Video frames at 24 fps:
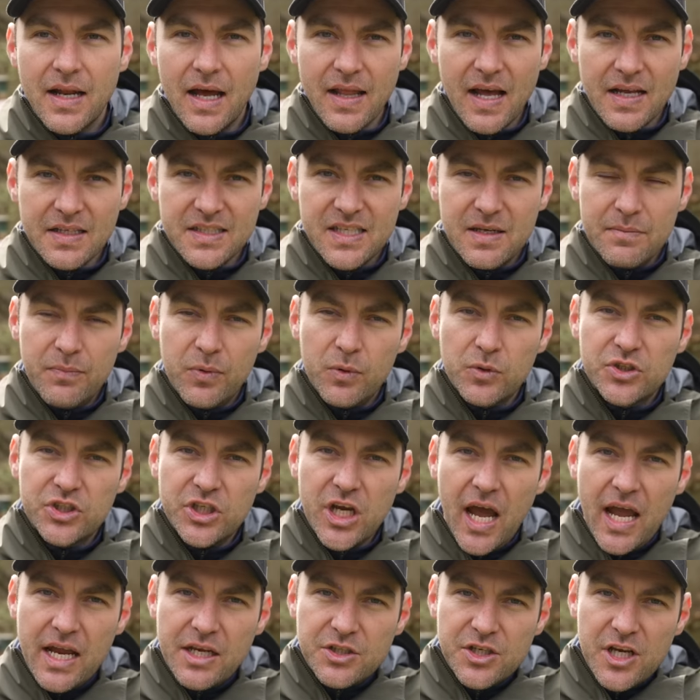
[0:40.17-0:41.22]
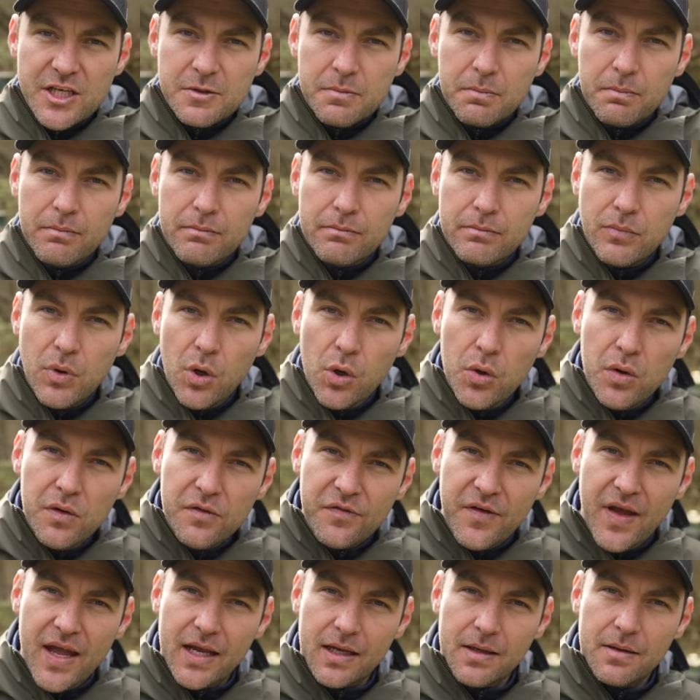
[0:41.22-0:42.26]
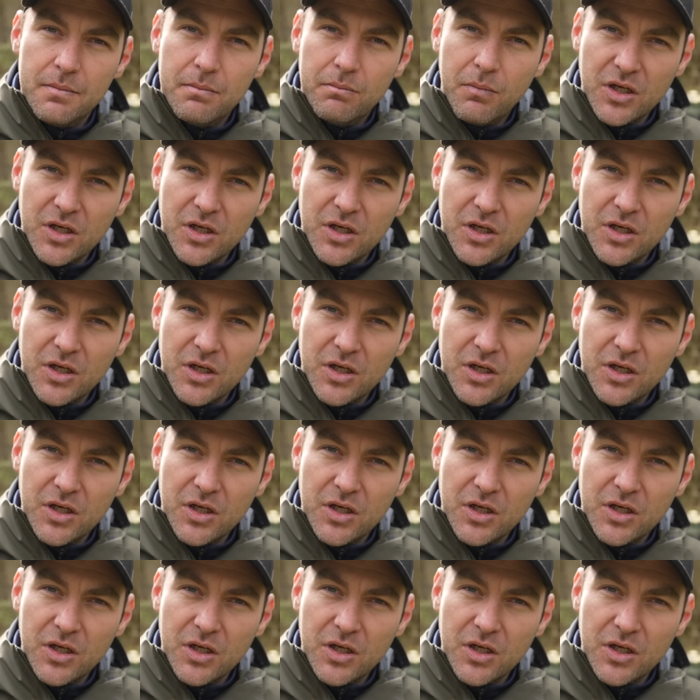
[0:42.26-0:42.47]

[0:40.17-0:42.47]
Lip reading: Now that simple change is moving